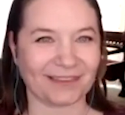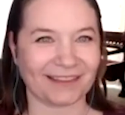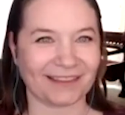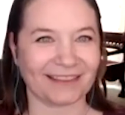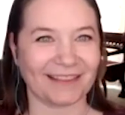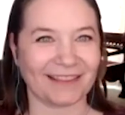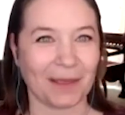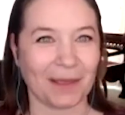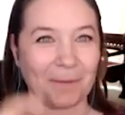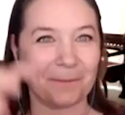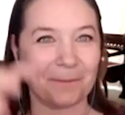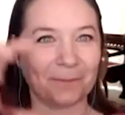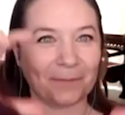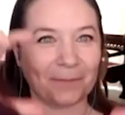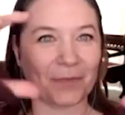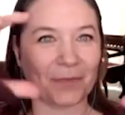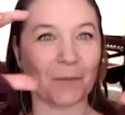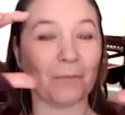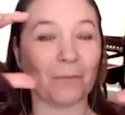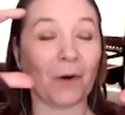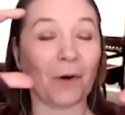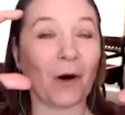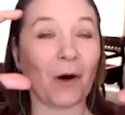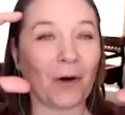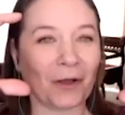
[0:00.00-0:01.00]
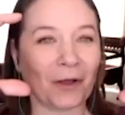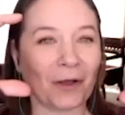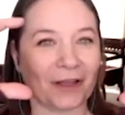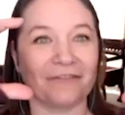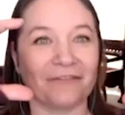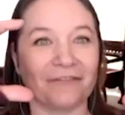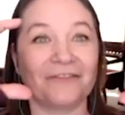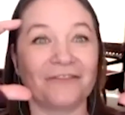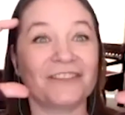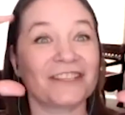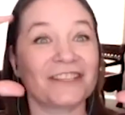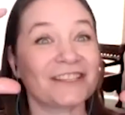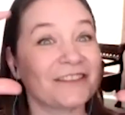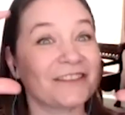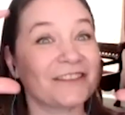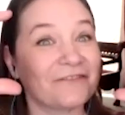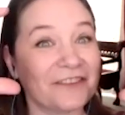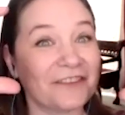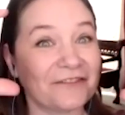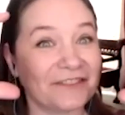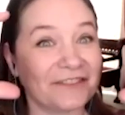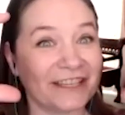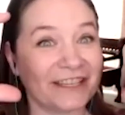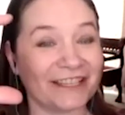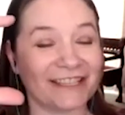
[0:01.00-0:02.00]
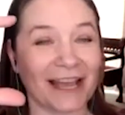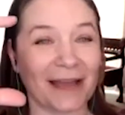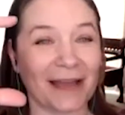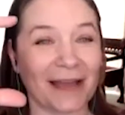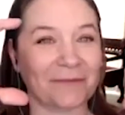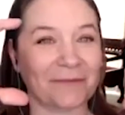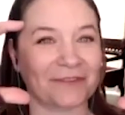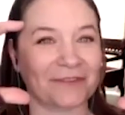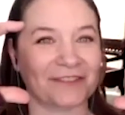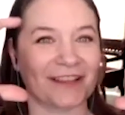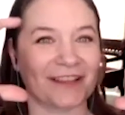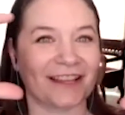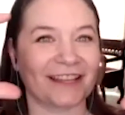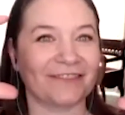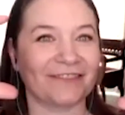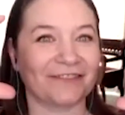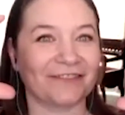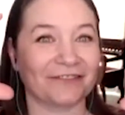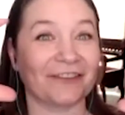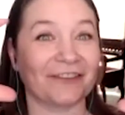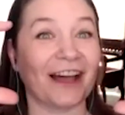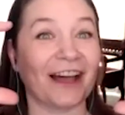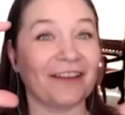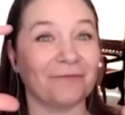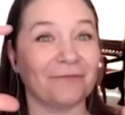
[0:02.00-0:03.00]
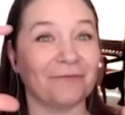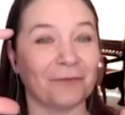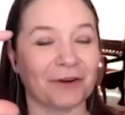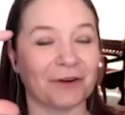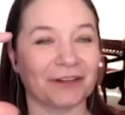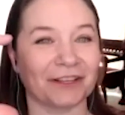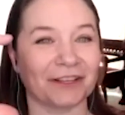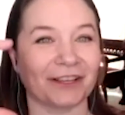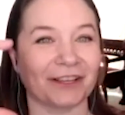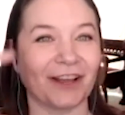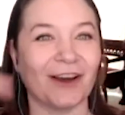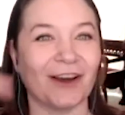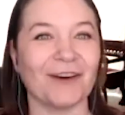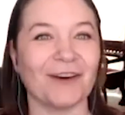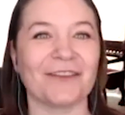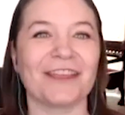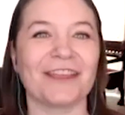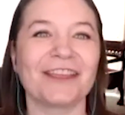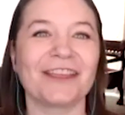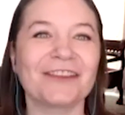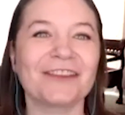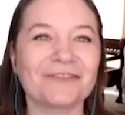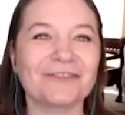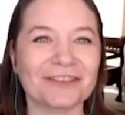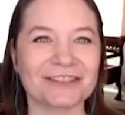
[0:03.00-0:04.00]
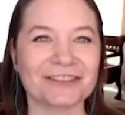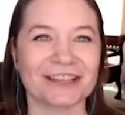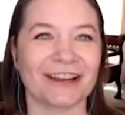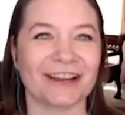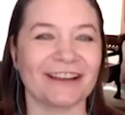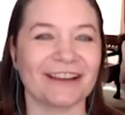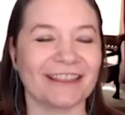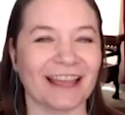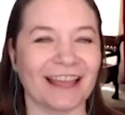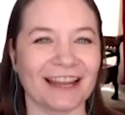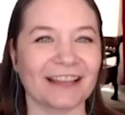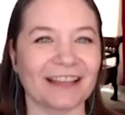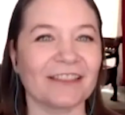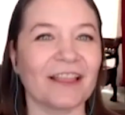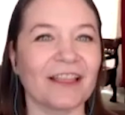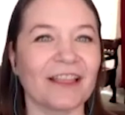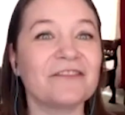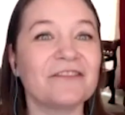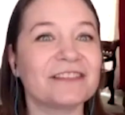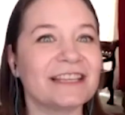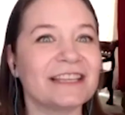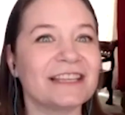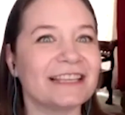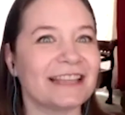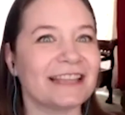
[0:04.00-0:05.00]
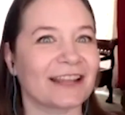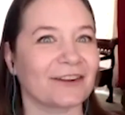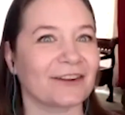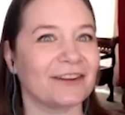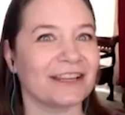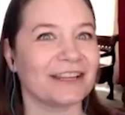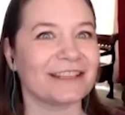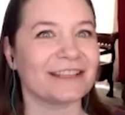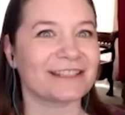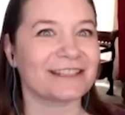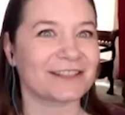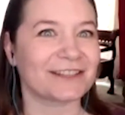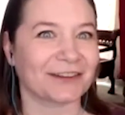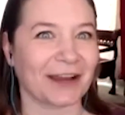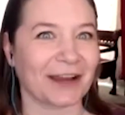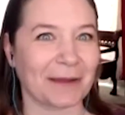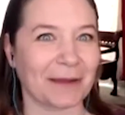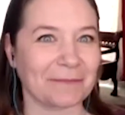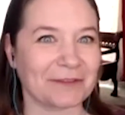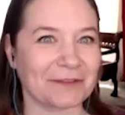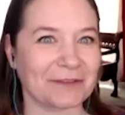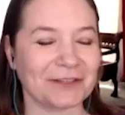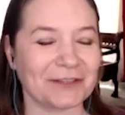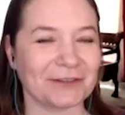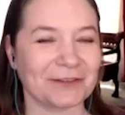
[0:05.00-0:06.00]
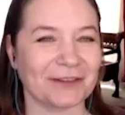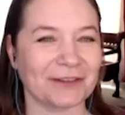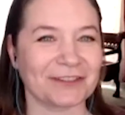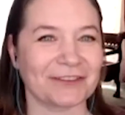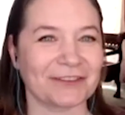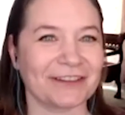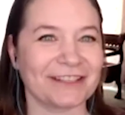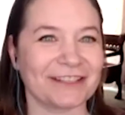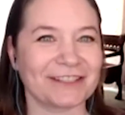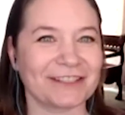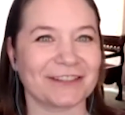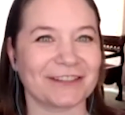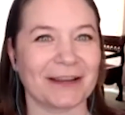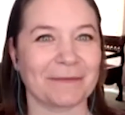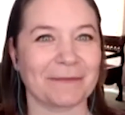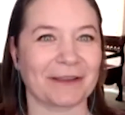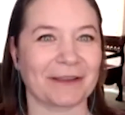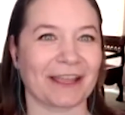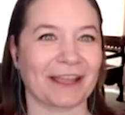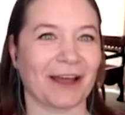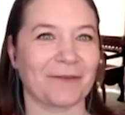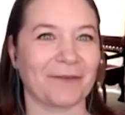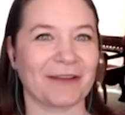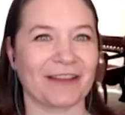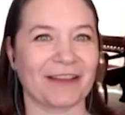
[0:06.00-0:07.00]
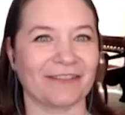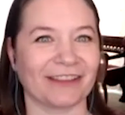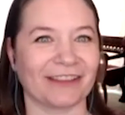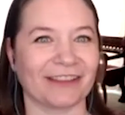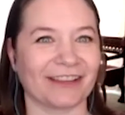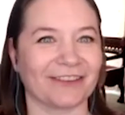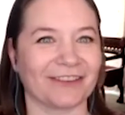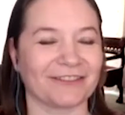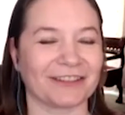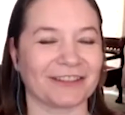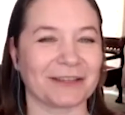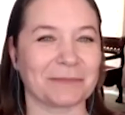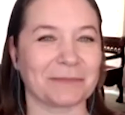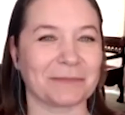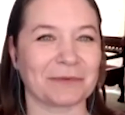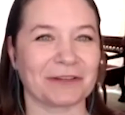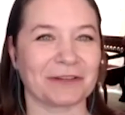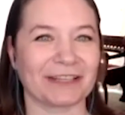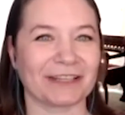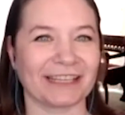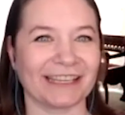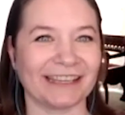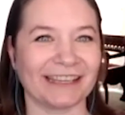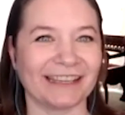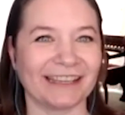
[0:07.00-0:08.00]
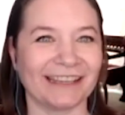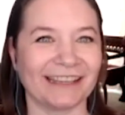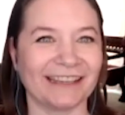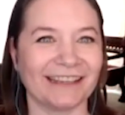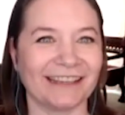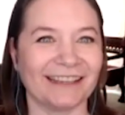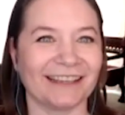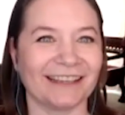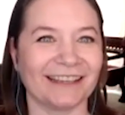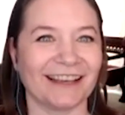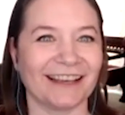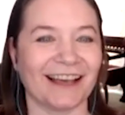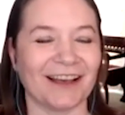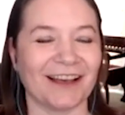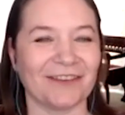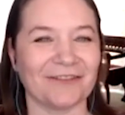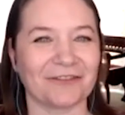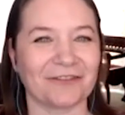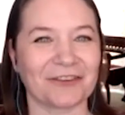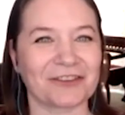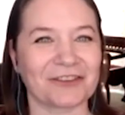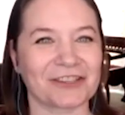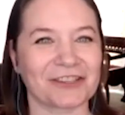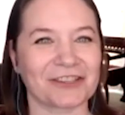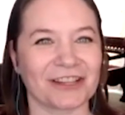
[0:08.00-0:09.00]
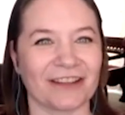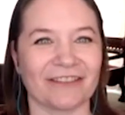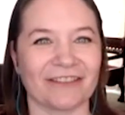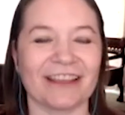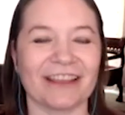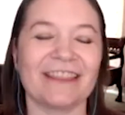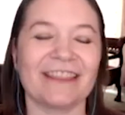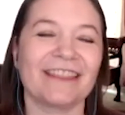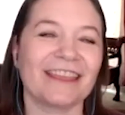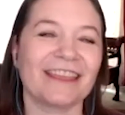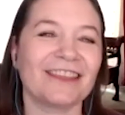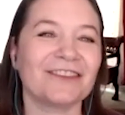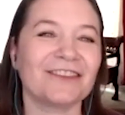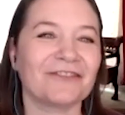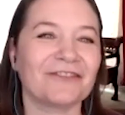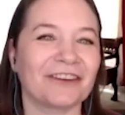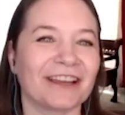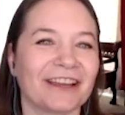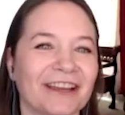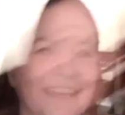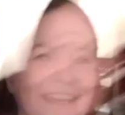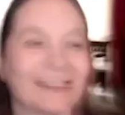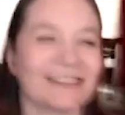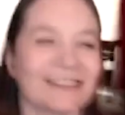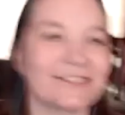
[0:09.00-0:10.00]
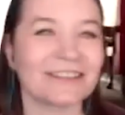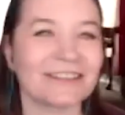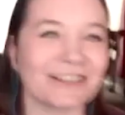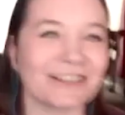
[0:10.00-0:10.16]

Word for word: the the bulk of just the 15 chapters, not even five more to yeah. go. Thank you for sharing right. that. I love seeing that on Instagram too. On your Instagram account, we have like a really pretty uh, version of it. And thank you for answering